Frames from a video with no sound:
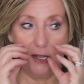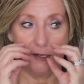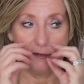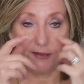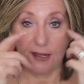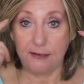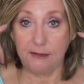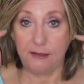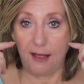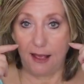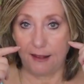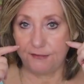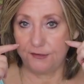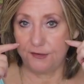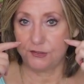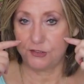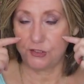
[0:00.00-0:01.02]

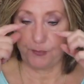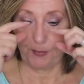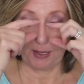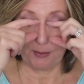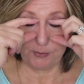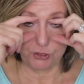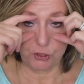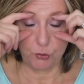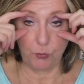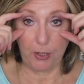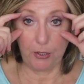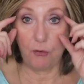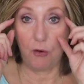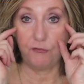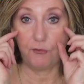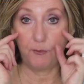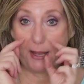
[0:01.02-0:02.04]
sunglasses to be able to
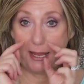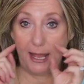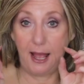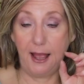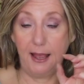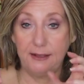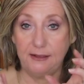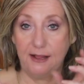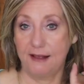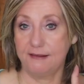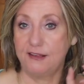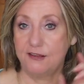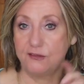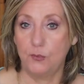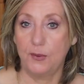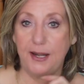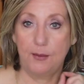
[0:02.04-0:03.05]
wear over my
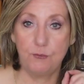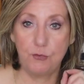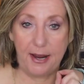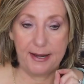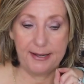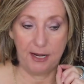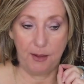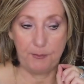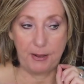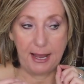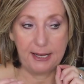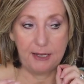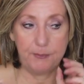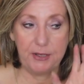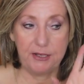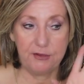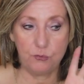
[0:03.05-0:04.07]
eyeglasses when I'm riding a
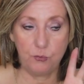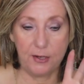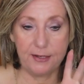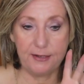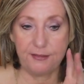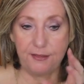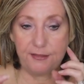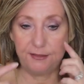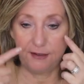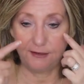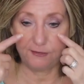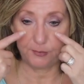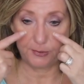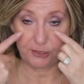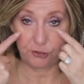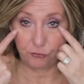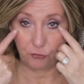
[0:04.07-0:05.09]
bike because one of the
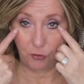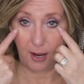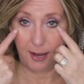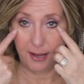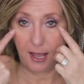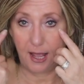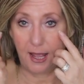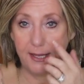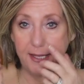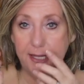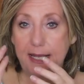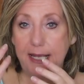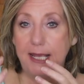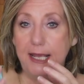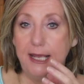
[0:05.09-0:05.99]
things with the dry eye